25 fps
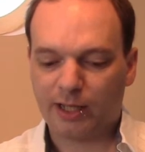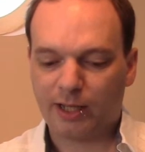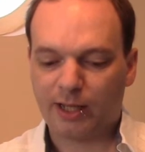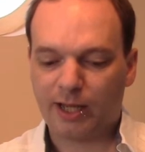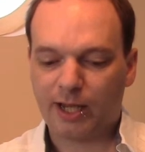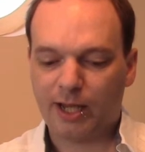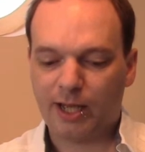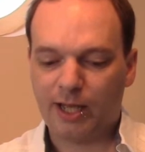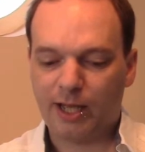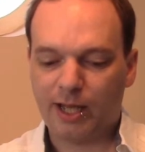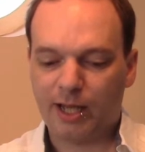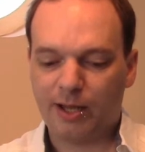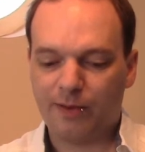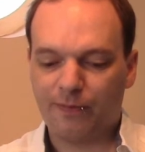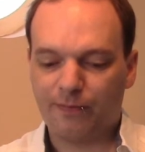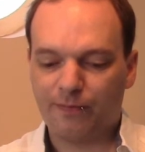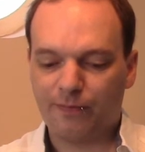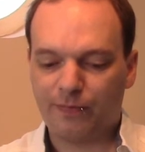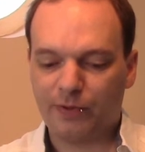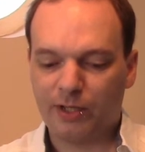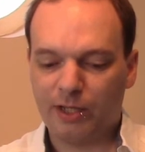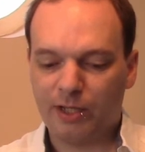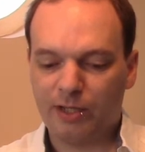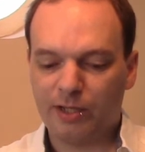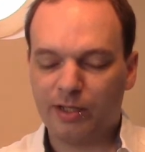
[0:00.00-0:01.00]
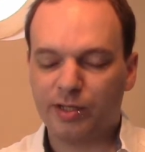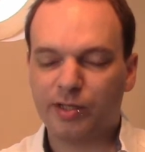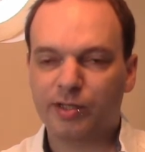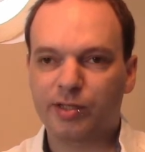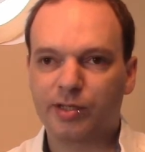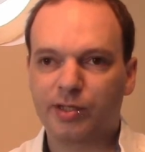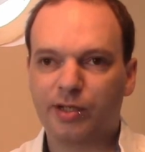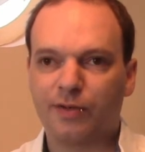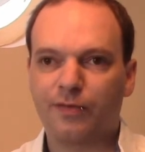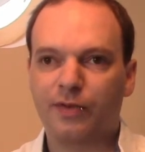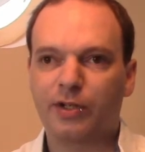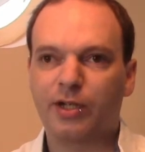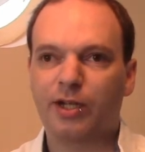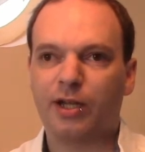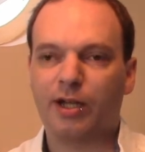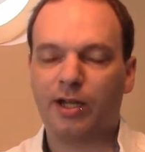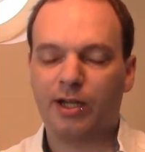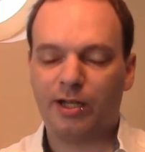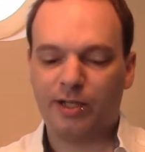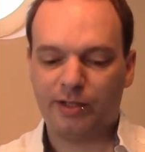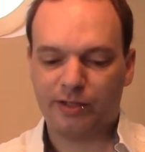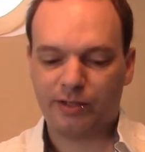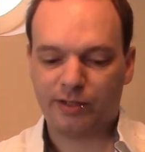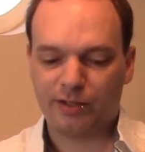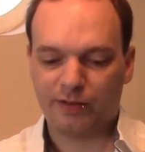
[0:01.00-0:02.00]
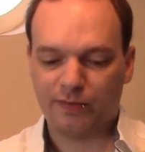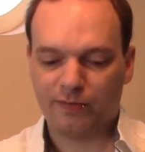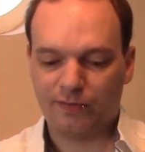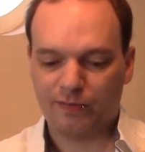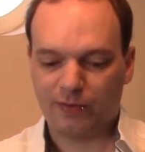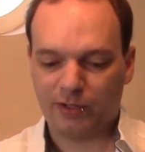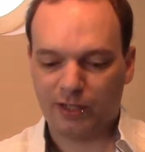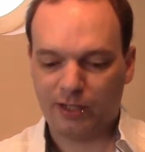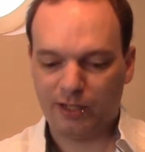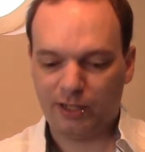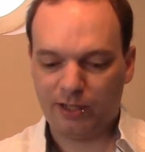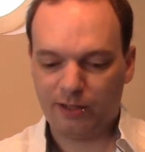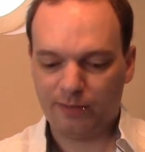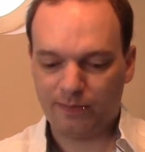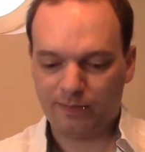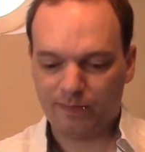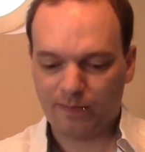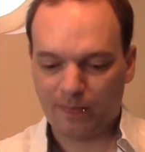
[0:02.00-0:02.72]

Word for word: KMV78V